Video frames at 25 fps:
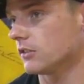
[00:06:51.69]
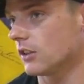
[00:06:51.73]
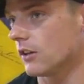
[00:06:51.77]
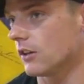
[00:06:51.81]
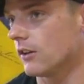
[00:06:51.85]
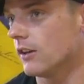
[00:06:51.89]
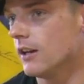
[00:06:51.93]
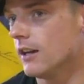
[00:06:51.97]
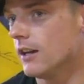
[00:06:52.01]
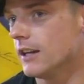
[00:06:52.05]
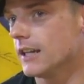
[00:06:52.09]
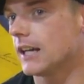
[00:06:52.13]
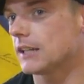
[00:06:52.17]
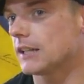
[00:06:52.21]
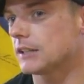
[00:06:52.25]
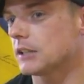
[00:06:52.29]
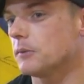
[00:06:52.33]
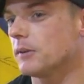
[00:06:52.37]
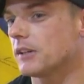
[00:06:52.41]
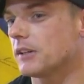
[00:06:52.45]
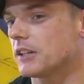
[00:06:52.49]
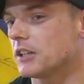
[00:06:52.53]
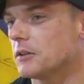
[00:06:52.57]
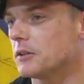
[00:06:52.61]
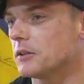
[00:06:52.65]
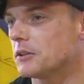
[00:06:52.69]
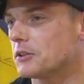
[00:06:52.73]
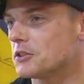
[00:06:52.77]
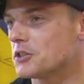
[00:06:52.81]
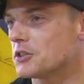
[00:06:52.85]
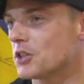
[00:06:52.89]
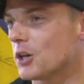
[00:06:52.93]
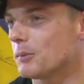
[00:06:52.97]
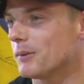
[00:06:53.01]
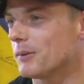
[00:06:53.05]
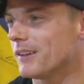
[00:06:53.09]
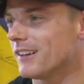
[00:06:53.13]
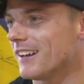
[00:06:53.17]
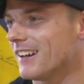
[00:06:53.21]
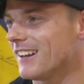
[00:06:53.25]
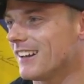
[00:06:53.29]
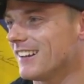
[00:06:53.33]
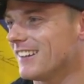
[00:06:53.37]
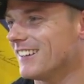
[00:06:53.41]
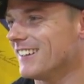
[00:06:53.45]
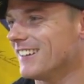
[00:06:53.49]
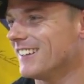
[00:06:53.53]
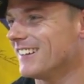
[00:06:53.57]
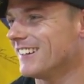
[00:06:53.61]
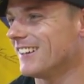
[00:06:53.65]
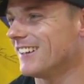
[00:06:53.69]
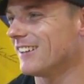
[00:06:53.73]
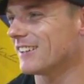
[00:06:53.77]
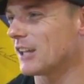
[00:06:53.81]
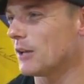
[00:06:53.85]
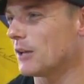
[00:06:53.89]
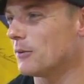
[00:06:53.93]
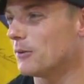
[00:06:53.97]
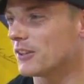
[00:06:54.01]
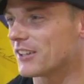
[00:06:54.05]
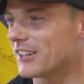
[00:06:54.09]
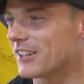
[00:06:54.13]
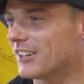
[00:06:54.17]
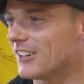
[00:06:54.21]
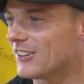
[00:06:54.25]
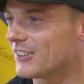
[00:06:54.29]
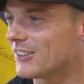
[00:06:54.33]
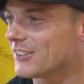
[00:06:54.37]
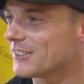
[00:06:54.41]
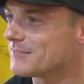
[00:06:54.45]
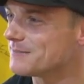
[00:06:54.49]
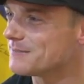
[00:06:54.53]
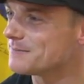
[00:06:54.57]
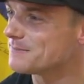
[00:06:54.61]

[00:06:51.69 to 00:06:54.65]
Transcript: So I think we can do a good job, and I'll keep working hard.